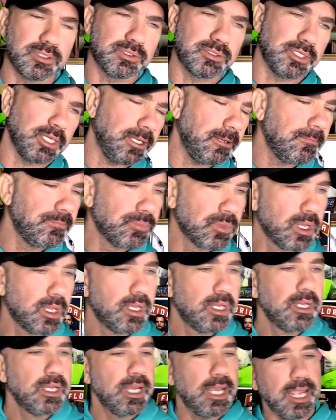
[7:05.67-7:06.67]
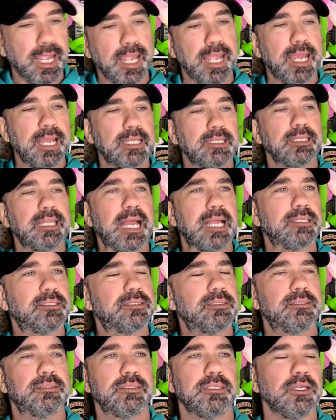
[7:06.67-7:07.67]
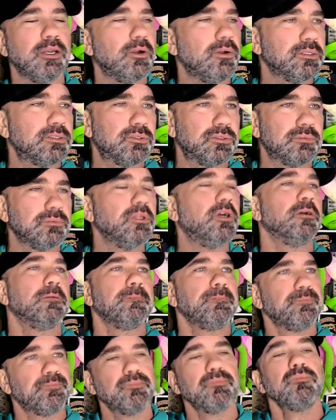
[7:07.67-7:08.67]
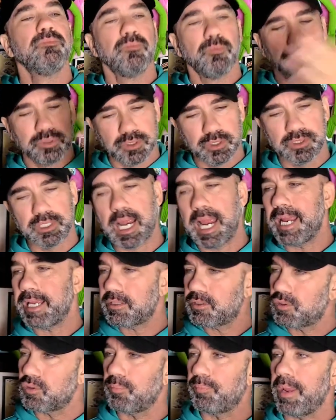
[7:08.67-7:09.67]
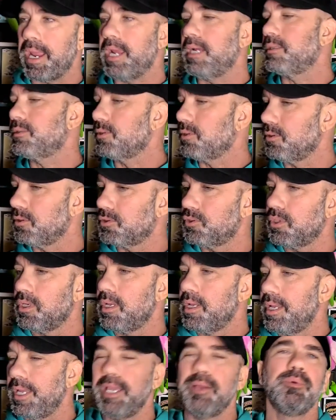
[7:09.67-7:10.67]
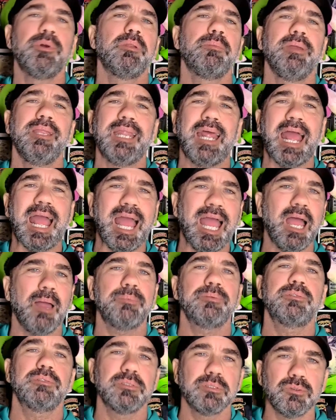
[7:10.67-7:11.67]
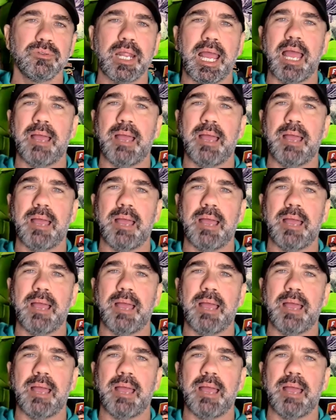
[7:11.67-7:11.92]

to see. And that's, you know, it's, look, it was the Giants, the Panthers. It would have been an absolute